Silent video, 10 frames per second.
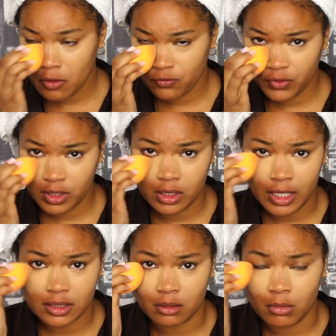feeling
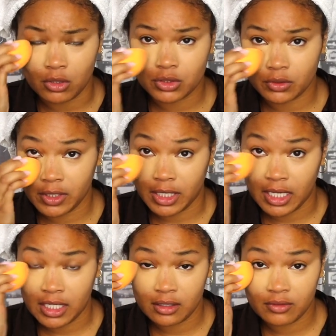like the most
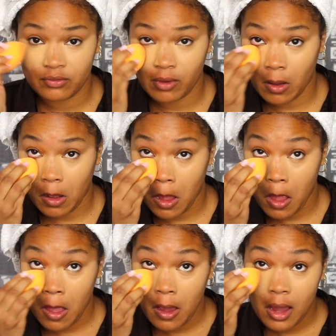creative.
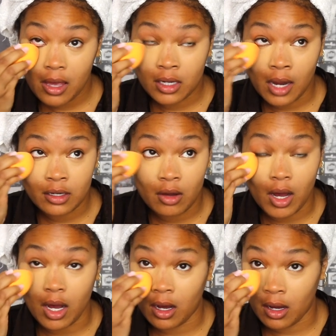And I know
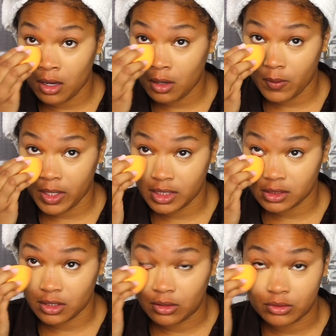I
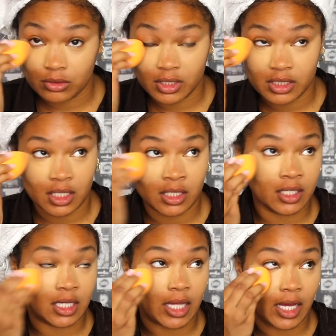always go through this. I know
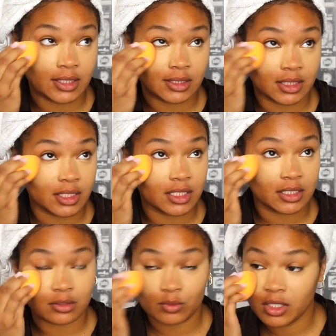y'all like,
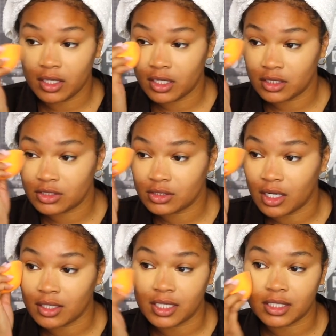sis, we done heard you
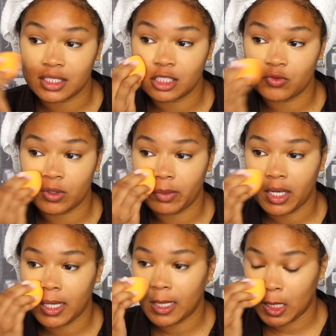talk like this for the
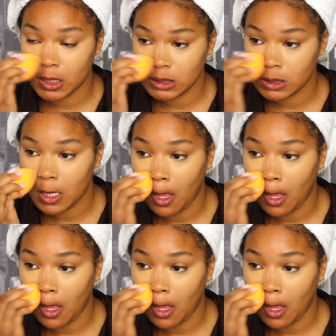past